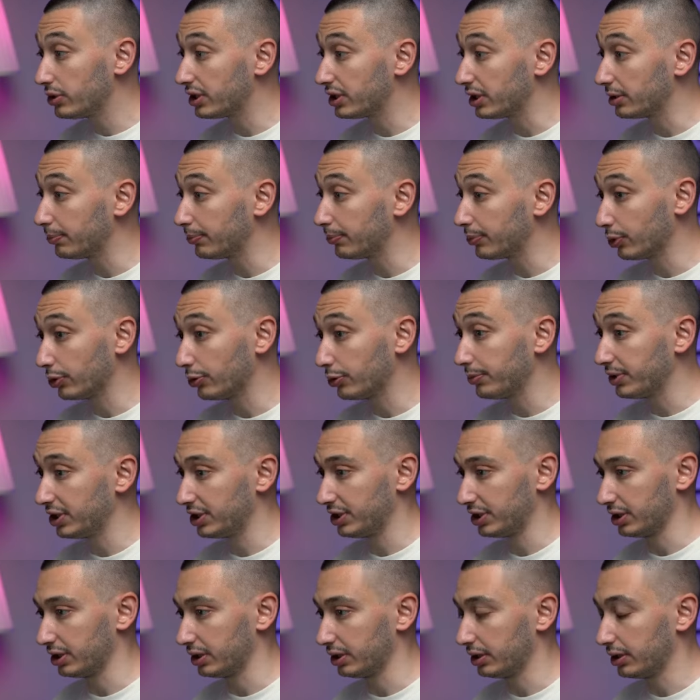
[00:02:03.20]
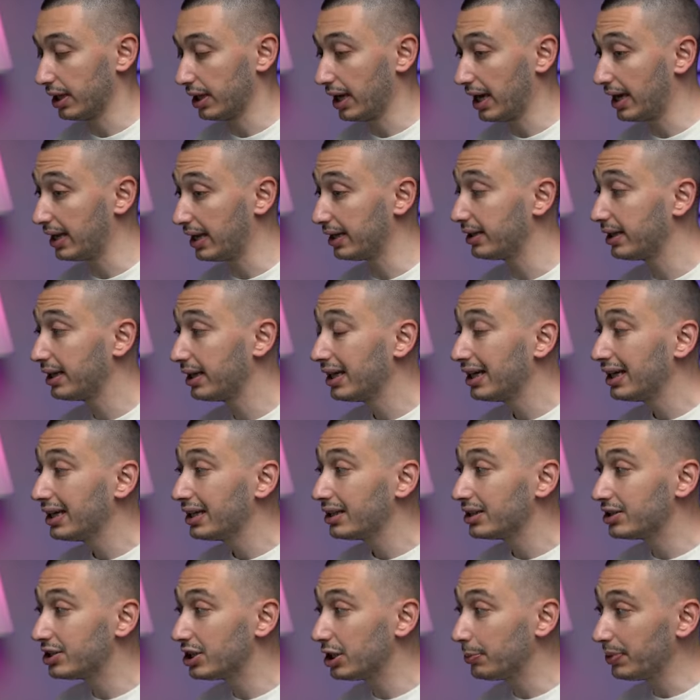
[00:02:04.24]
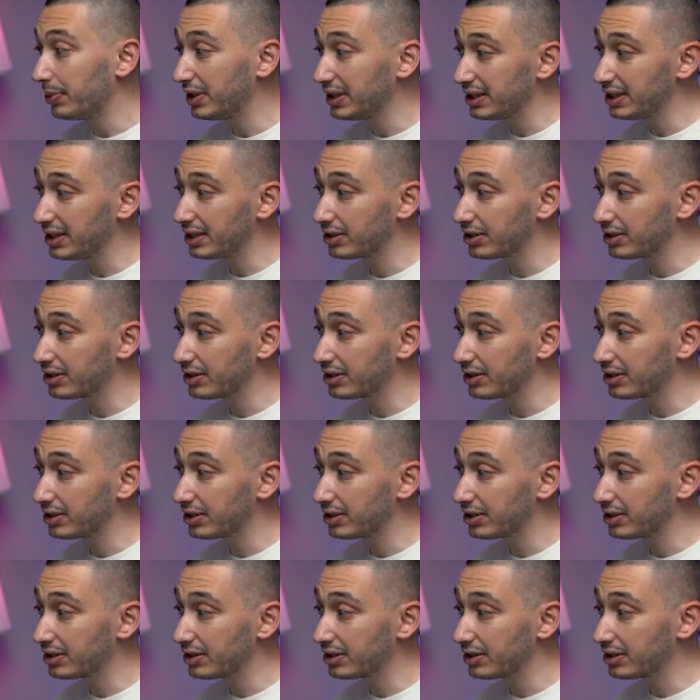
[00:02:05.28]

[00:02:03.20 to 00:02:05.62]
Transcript: permission, and GPT